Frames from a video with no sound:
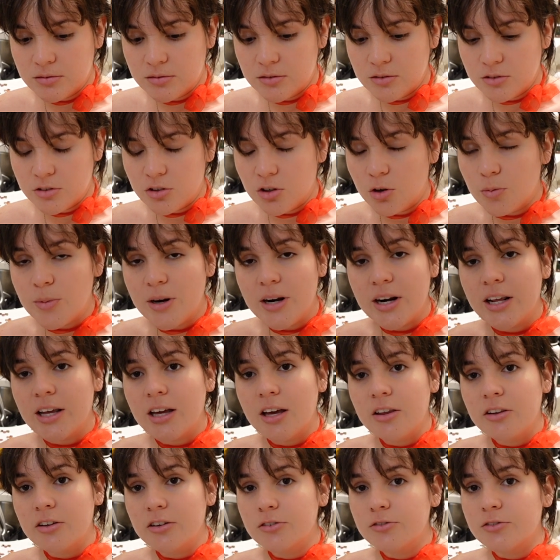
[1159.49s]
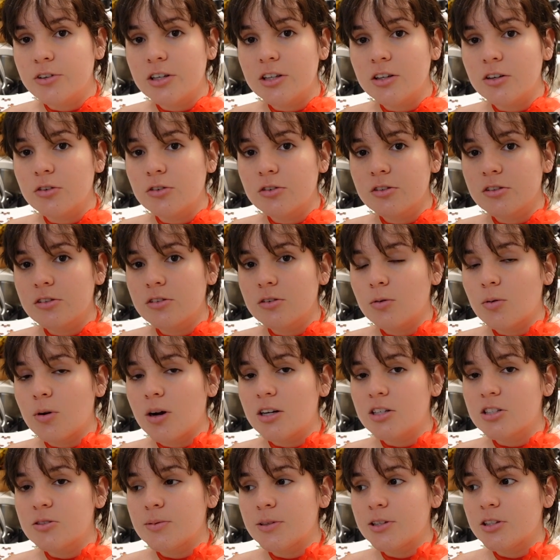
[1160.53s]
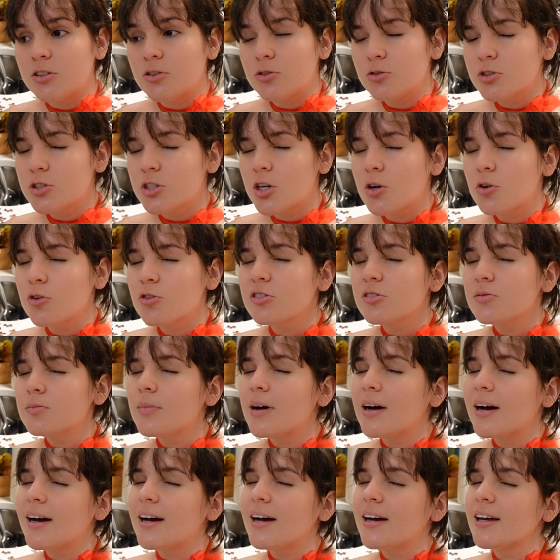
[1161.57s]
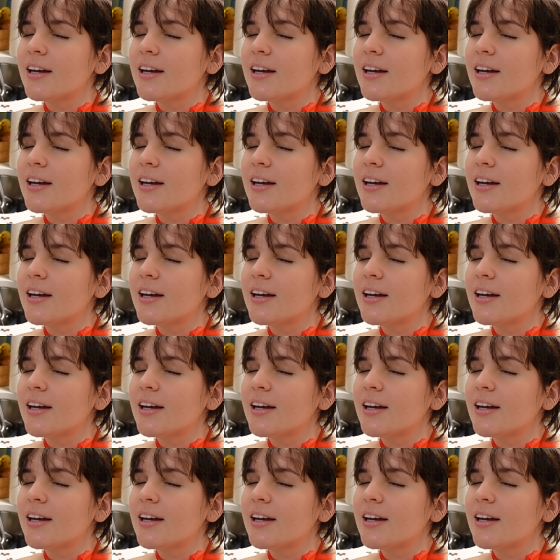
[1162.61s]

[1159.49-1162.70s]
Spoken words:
so many other videos to watch, but you chose mine.